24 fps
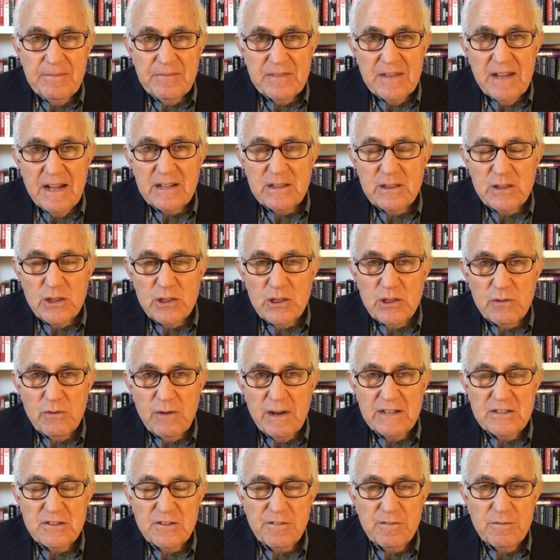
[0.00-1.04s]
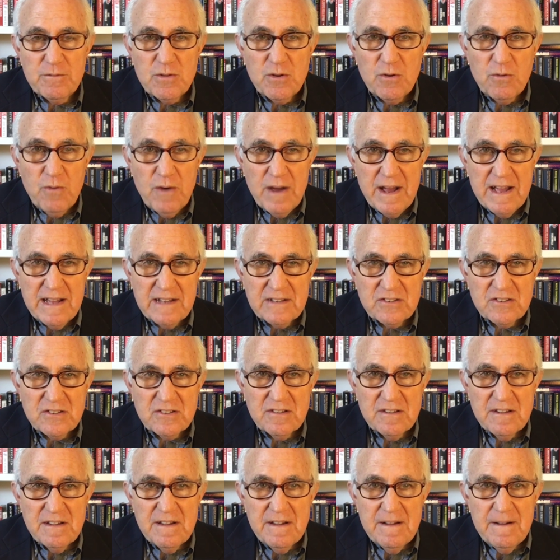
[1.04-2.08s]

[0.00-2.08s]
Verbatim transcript: Not the threats from the West,